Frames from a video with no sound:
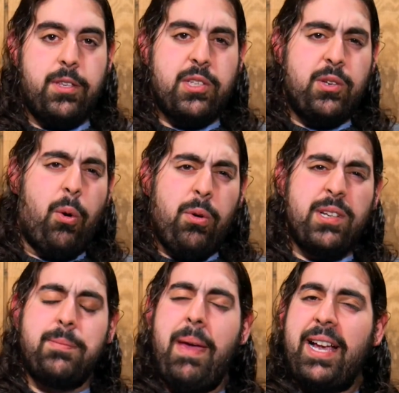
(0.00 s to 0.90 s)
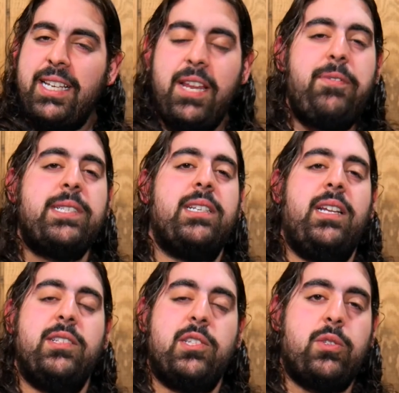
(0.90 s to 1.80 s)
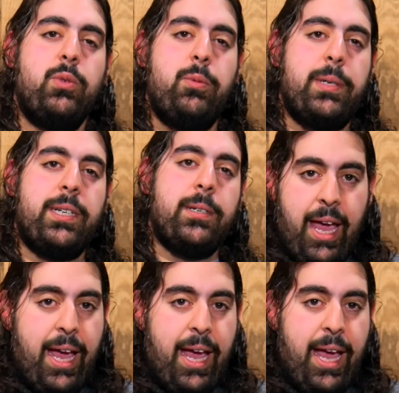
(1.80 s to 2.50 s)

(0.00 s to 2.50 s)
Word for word: the score is magnificent and swooping,